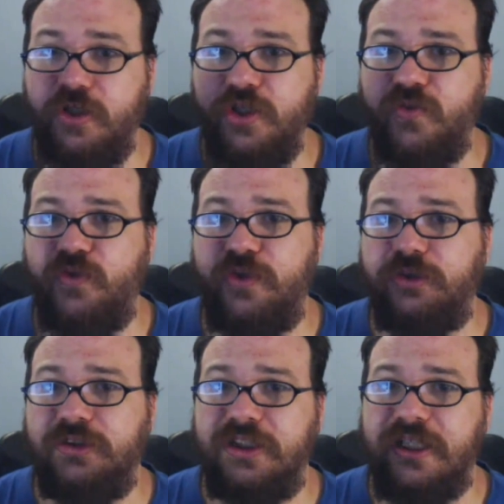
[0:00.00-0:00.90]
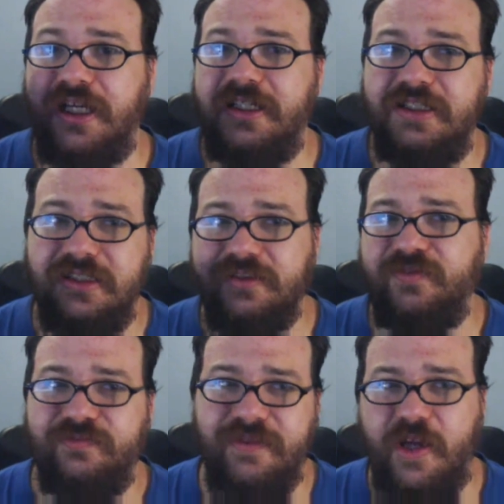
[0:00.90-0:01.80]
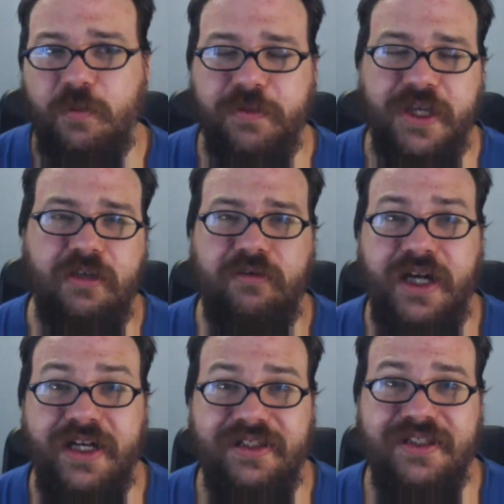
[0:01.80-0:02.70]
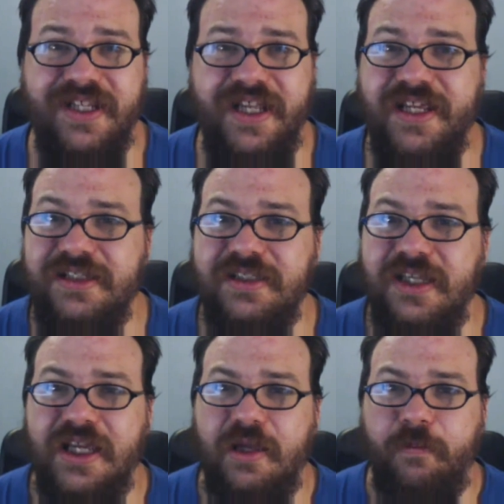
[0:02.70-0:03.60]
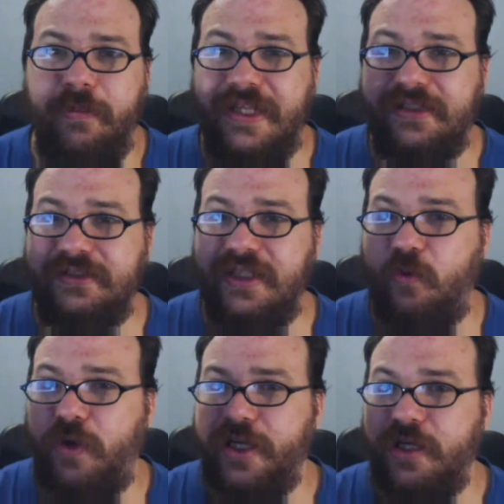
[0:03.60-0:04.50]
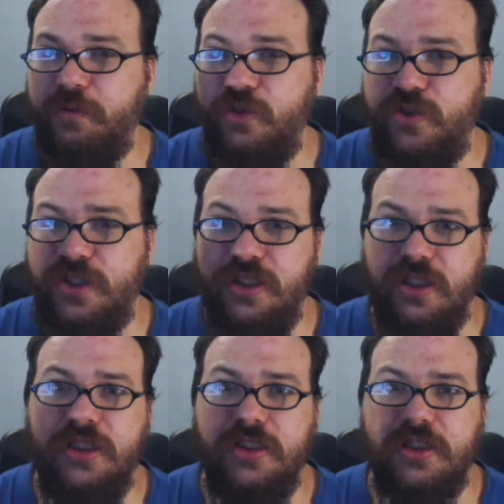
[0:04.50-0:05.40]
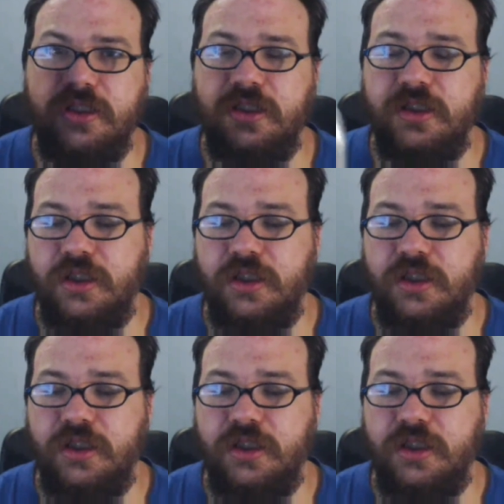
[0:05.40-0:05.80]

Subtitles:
useful to kind of help counteract the taste. But that's not why I'm using these.